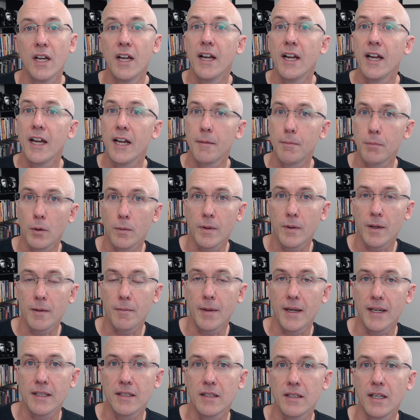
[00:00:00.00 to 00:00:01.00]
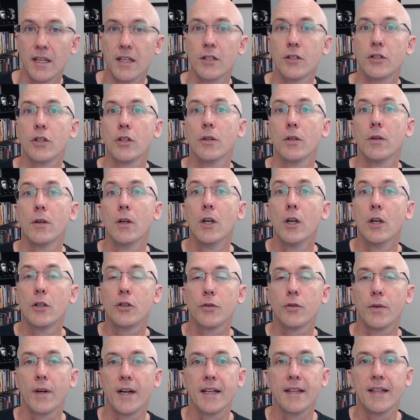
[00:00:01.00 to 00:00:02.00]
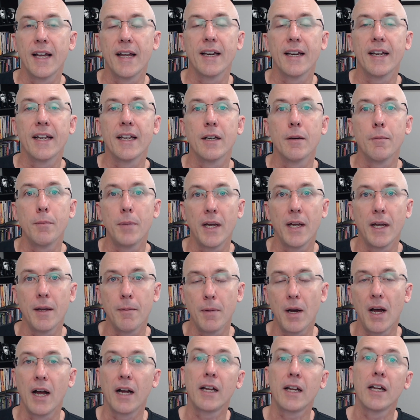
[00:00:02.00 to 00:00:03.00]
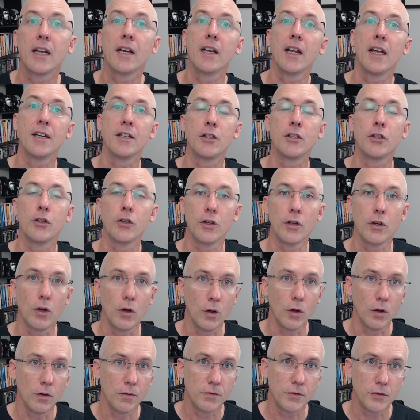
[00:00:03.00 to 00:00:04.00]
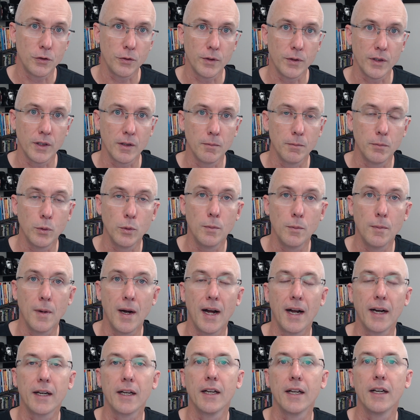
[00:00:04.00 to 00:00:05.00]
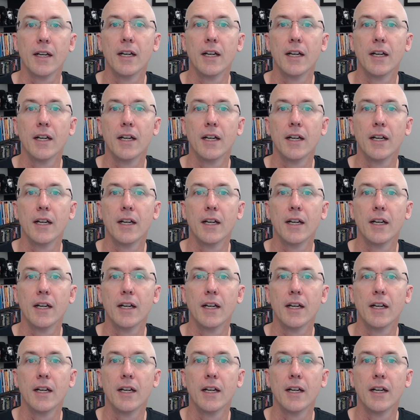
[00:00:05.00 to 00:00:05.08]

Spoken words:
it probably makes sense to trade that in a bear market and turn it off during a bull market.